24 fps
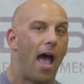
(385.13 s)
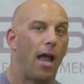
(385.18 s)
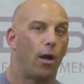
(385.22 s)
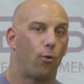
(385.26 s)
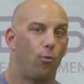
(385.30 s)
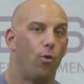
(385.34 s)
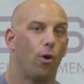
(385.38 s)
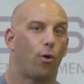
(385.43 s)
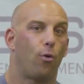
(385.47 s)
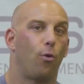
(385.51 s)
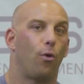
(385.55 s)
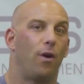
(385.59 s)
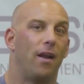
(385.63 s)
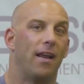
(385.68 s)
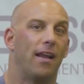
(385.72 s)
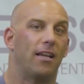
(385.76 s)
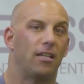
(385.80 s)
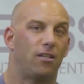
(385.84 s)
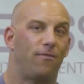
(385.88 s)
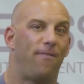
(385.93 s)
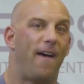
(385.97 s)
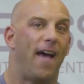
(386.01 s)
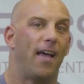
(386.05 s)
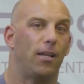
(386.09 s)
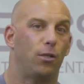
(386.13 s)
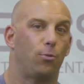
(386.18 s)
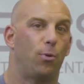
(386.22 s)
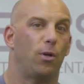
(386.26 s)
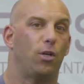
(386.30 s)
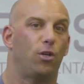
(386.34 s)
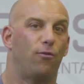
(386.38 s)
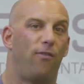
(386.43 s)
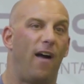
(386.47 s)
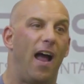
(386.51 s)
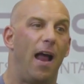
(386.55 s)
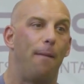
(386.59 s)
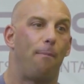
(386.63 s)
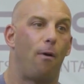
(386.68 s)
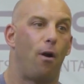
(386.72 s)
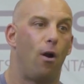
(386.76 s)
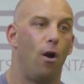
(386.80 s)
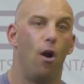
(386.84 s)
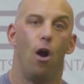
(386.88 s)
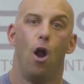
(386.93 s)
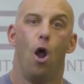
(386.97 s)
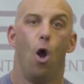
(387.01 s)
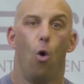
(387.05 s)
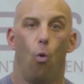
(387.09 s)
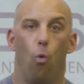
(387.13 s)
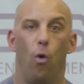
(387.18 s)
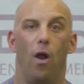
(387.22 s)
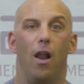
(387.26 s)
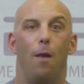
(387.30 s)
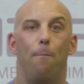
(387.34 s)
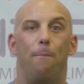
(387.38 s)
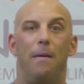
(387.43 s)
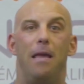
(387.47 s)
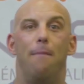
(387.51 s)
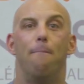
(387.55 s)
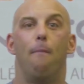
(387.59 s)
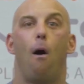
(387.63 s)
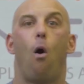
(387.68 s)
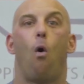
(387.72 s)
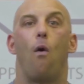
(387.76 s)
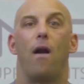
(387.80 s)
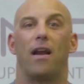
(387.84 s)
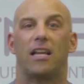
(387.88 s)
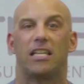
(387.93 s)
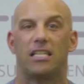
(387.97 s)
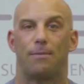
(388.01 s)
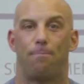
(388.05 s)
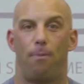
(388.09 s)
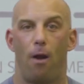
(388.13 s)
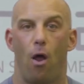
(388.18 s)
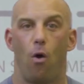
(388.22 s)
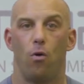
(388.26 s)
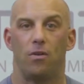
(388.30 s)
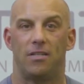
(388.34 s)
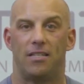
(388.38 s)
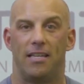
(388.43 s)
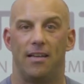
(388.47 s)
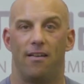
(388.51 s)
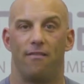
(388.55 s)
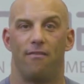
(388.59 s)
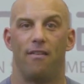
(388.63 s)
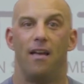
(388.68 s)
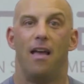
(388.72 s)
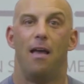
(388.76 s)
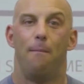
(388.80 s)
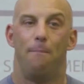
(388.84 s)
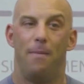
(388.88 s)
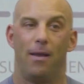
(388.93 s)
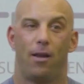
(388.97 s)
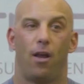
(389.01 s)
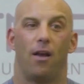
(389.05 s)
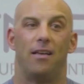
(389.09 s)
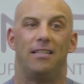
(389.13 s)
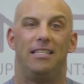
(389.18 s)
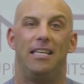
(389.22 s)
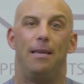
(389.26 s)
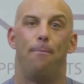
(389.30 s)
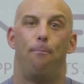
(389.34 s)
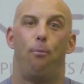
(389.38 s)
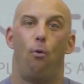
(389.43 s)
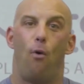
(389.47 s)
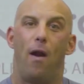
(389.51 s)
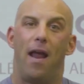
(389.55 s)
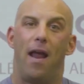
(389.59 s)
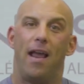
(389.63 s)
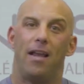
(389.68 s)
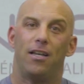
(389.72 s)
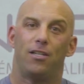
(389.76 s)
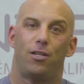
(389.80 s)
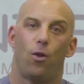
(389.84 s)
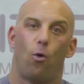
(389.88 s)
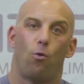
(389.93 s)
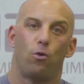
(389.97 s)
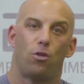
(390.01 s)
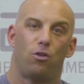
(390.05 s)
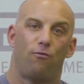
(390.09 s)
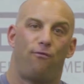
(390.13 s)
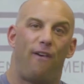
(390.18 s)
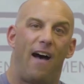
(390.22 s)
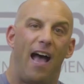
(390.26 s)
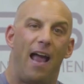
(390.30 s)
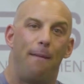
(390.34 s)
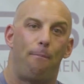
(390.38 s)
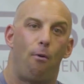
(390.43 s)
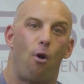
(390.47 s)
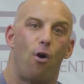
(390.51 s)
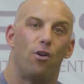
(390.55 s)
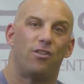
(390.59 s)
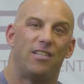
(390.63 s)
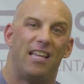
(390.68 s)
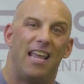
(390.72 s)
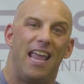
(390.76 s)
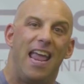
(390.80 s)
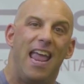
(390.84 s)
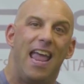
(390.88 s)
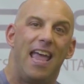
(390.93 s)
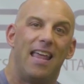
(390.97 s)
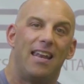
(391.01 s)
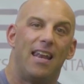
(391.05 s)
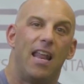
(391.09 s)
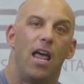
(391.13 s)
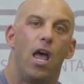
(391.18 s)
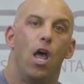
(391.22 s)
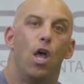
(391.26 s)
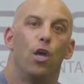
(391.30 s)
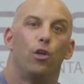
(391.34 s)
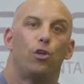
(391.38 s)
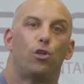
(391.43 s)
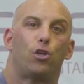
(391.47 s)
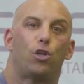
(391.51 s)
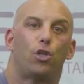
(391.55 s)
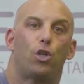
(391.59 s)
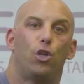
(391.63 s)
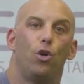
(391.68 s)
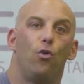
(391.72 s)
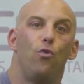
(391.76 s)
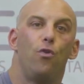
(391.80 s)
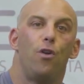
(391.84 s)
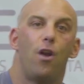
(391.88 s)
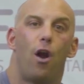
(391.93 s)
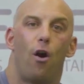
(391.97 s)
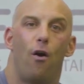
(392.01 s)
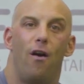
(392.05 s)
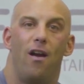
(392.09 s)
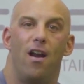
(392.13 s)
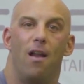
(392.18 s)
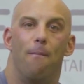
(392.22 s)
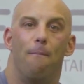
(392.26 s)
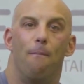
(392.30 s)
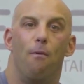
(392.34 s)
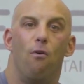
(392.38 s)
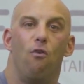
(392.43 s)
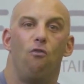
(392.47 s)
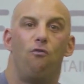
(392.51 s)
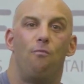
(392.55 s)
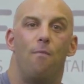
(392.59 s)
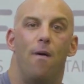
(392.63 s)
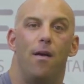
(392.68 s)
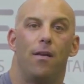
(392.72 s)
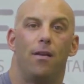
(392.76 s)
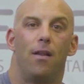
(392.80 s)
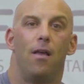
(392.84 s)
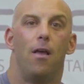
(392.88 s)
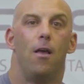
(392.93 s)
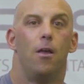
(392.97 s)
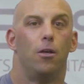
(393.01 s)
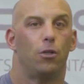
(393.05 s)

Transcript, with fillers: at recruiting his fast twitch fiber will be more explosive because he brings those fibers in sooner in a movement.